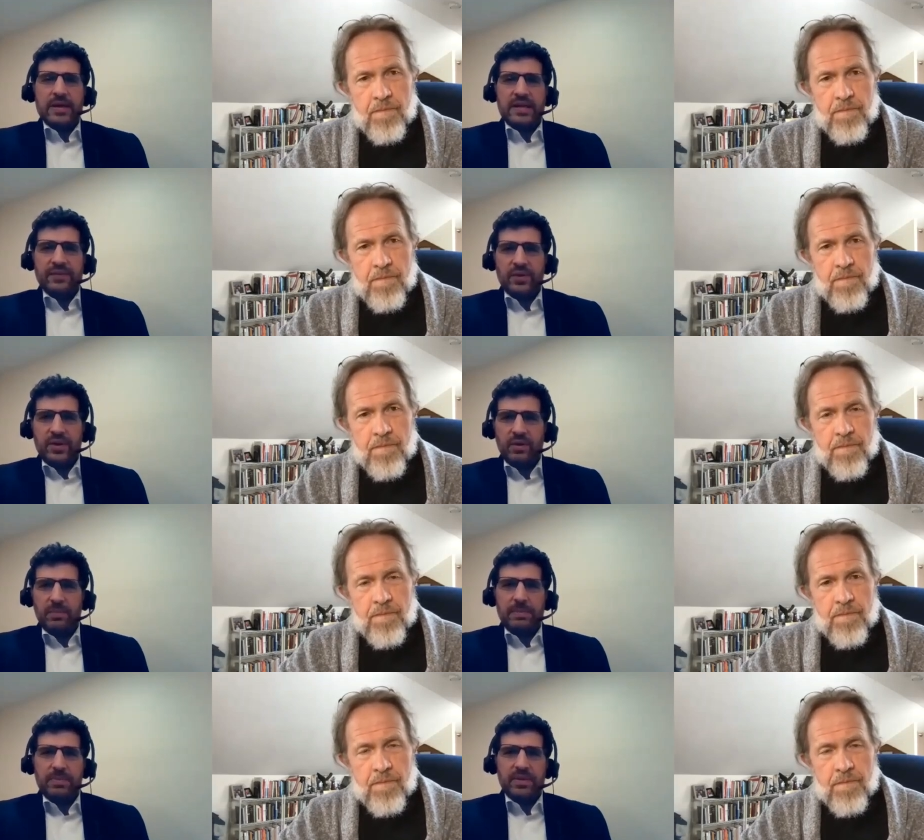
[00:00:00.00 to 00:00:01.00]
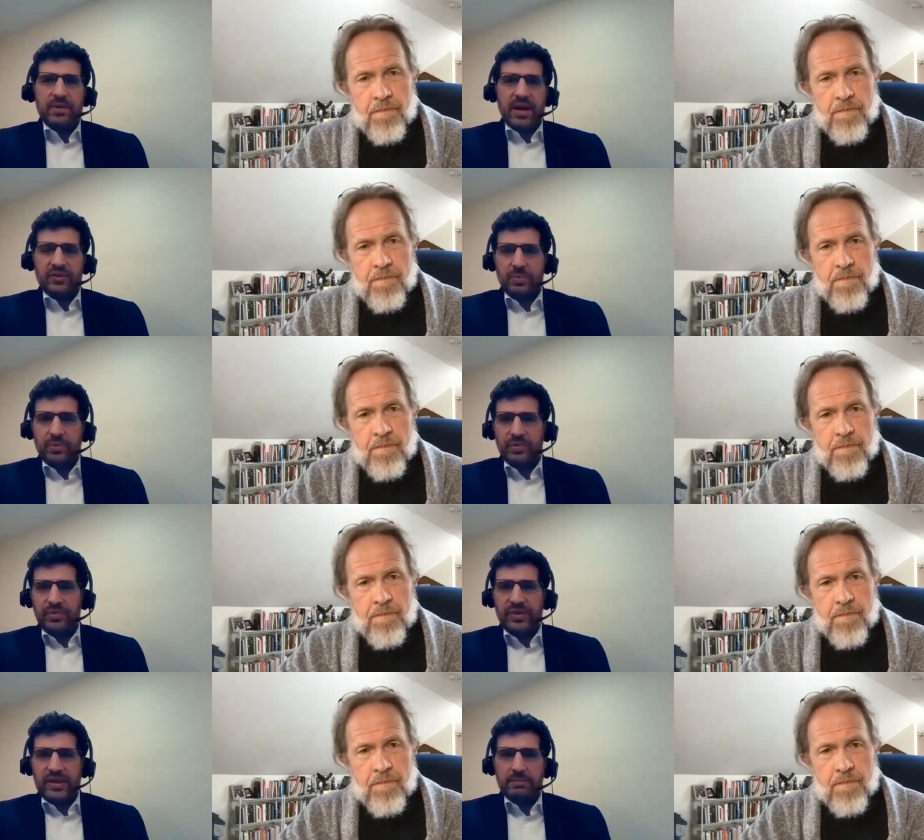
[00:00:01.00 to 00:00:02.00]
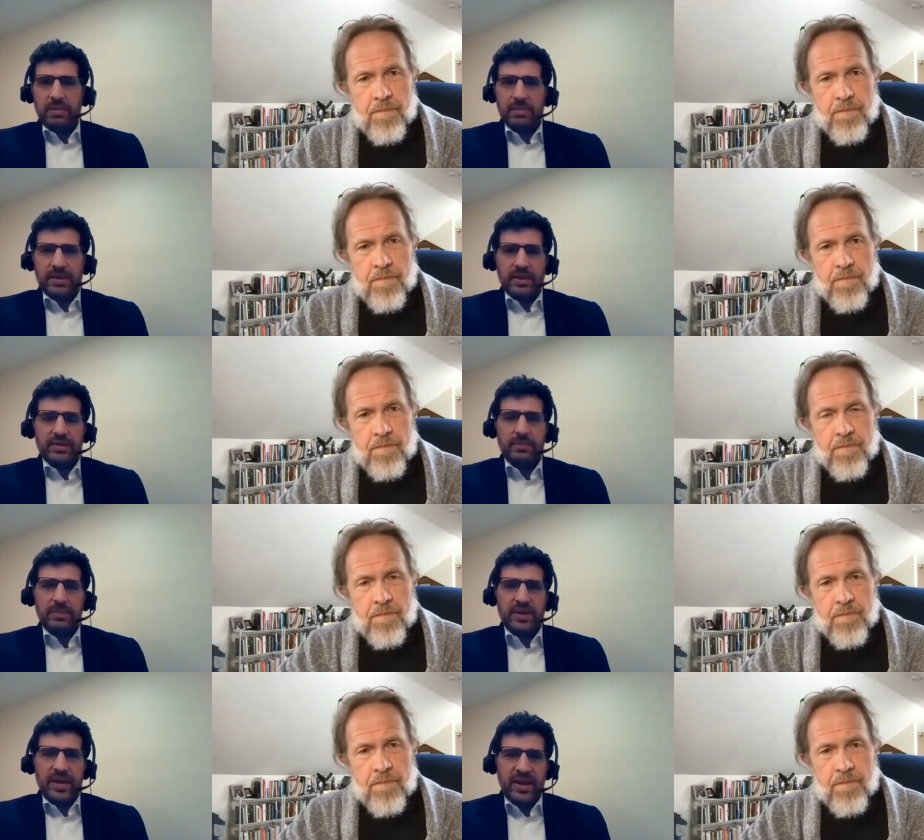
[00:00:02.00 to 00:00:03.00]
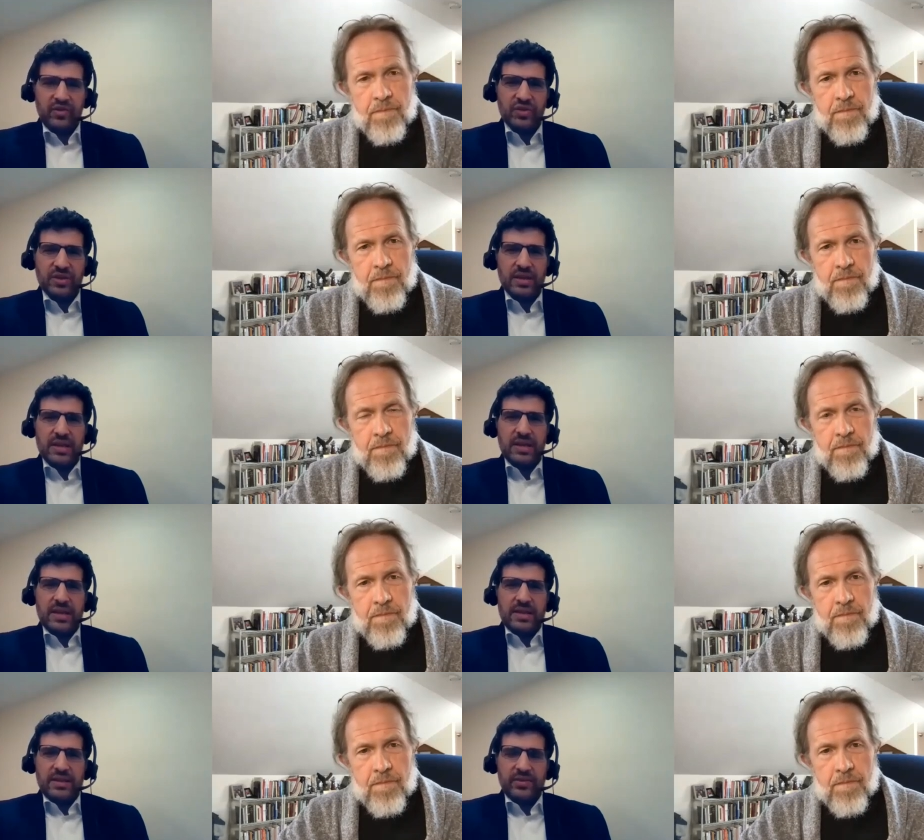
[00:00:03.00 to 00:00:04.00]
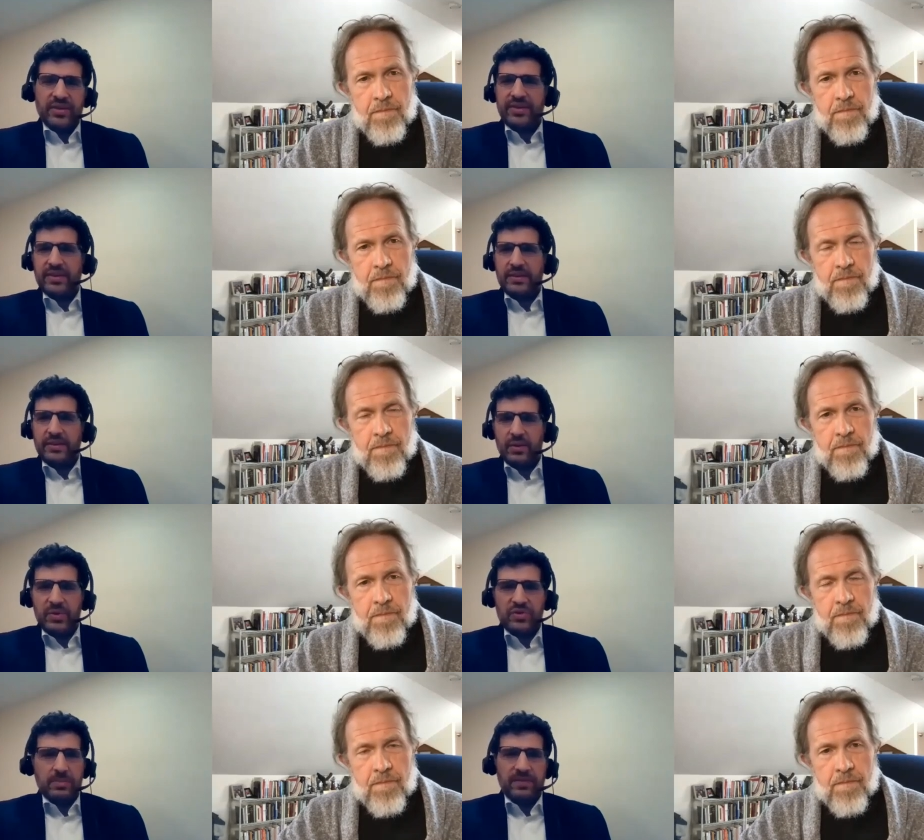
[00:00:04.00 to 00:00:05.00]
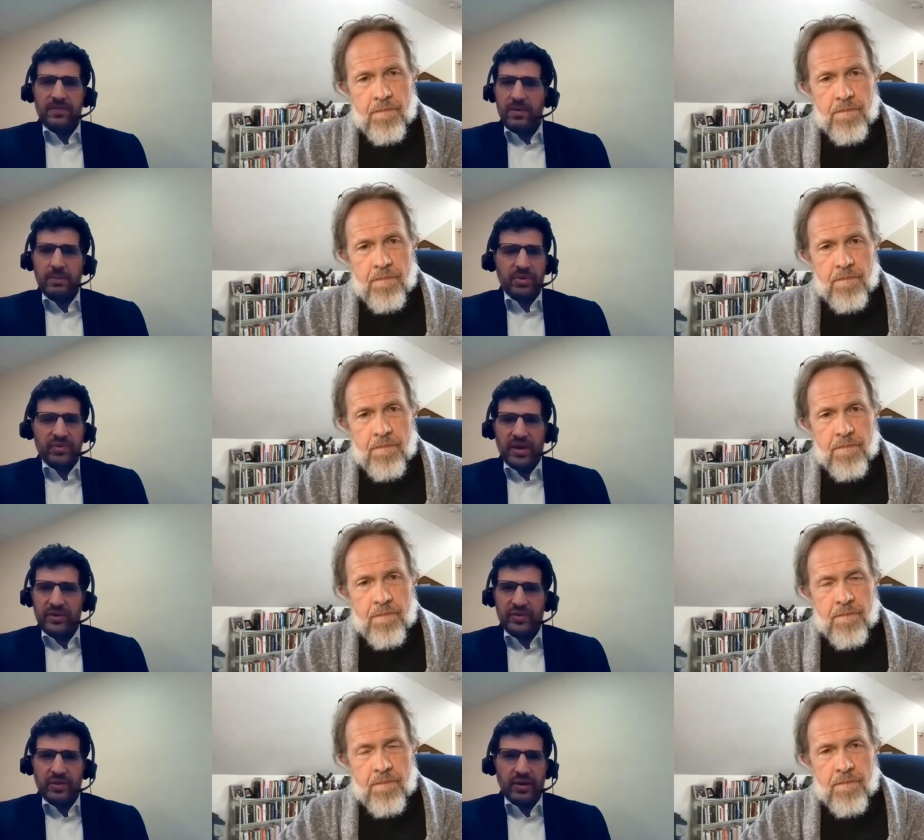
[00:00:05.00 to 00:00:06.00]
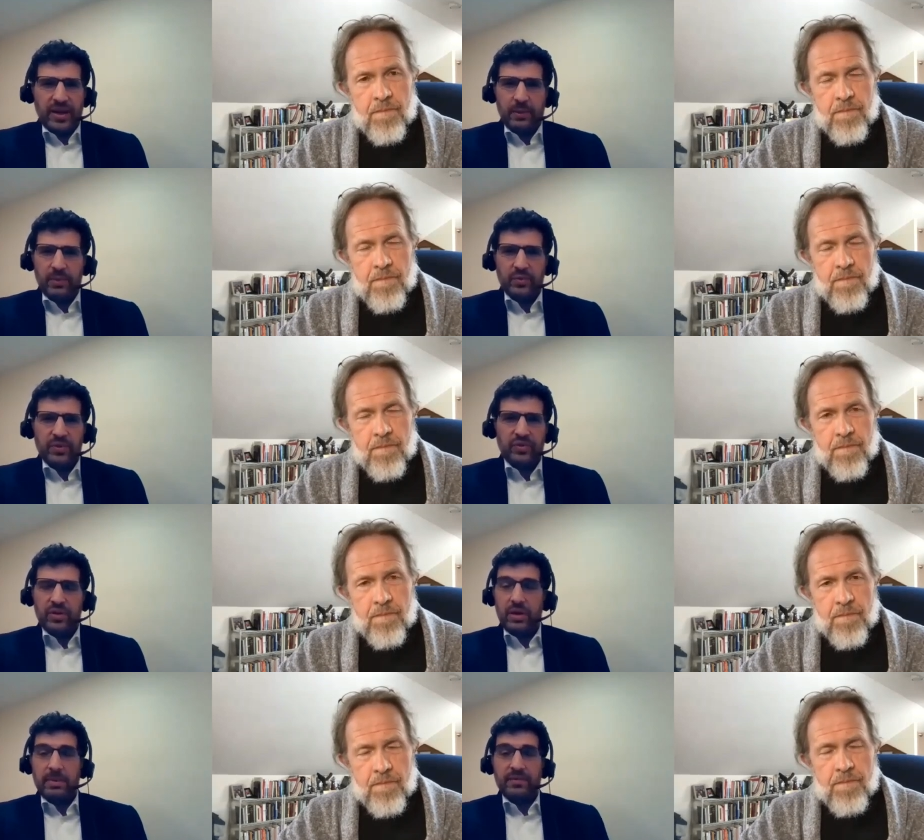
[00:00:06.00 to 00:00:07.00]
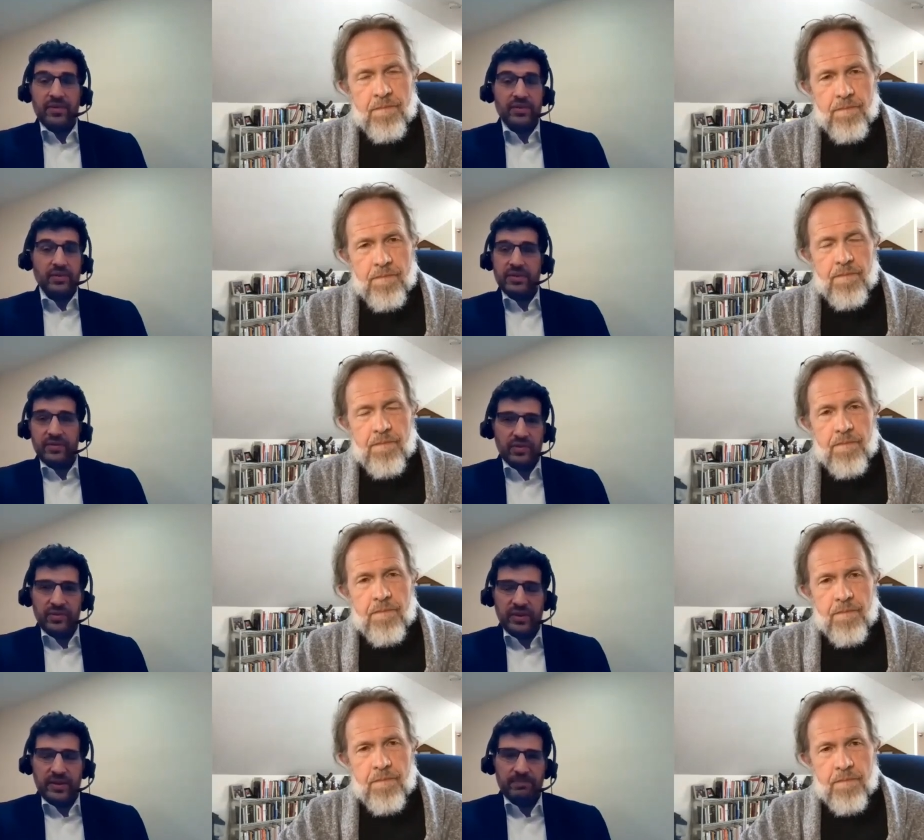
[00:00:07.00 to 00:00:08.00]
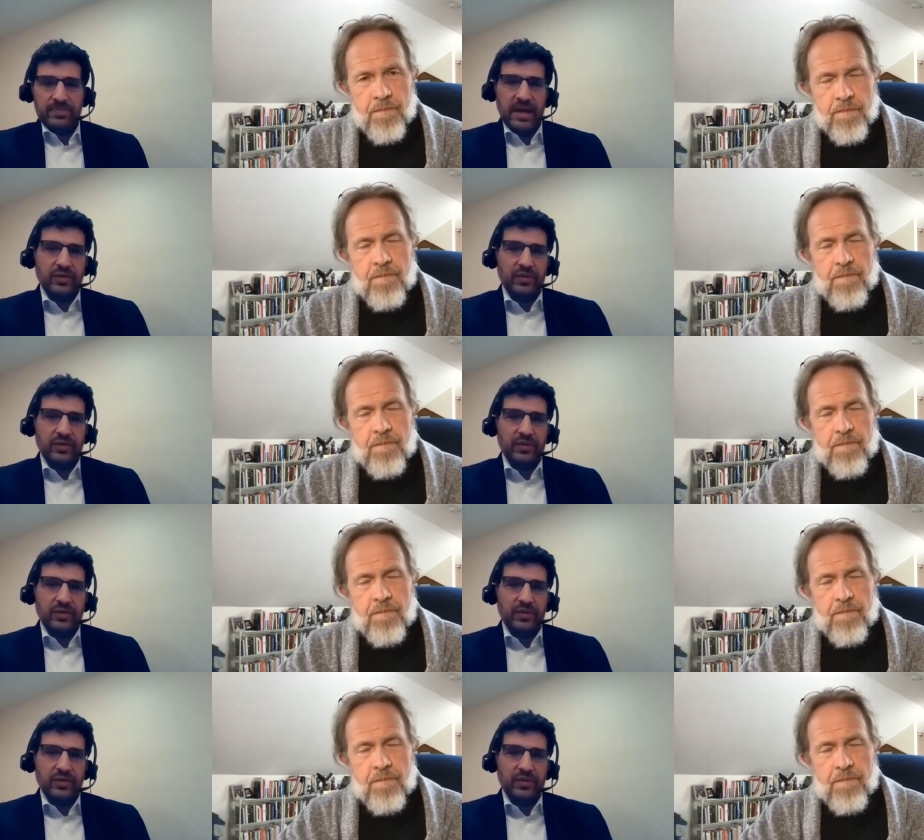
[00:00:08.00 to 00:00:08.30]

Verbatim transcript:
Speaker 1: if you hear people that are experts in public health communication, they'll say that, you know, we should be very precise in our language. We should talk about physical distancing, not